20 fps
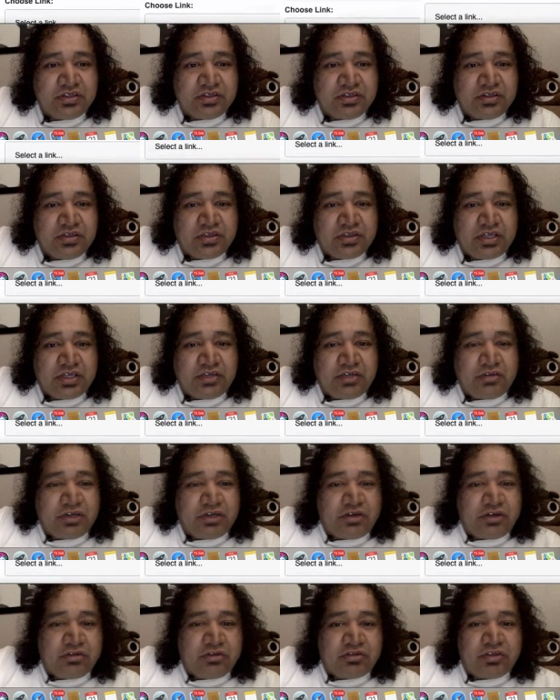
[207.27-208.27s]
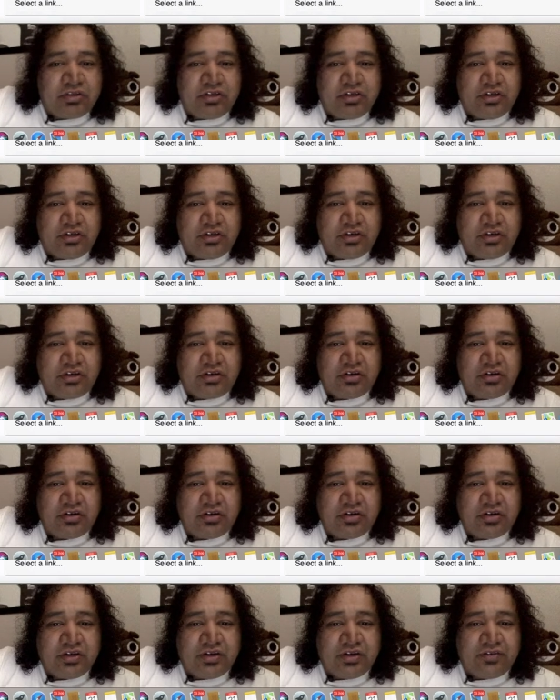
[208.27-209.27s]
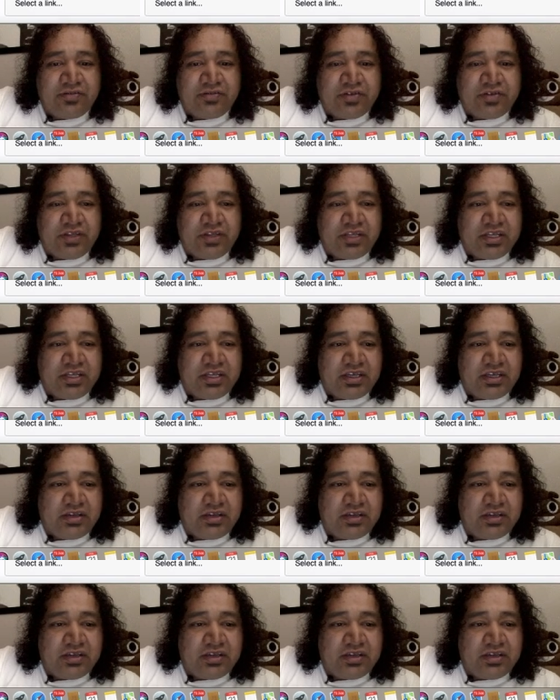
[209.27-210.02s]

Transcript: Okay, you want to go to your affiliate,